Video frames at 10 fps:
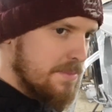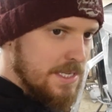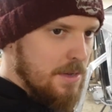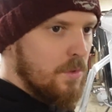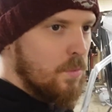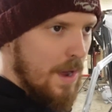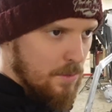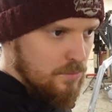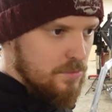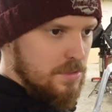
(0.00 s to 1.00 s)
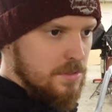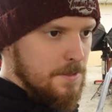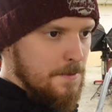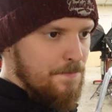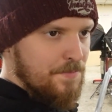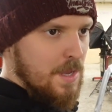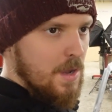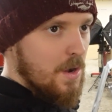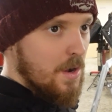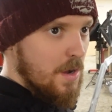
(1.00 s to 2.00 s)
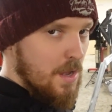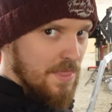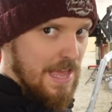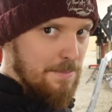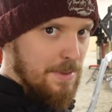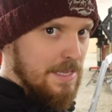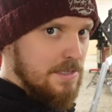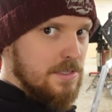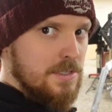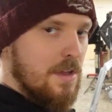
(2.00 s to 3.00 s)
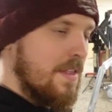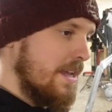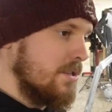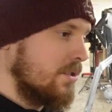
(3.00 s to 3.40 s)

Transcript: seal the welds on that piece, so that is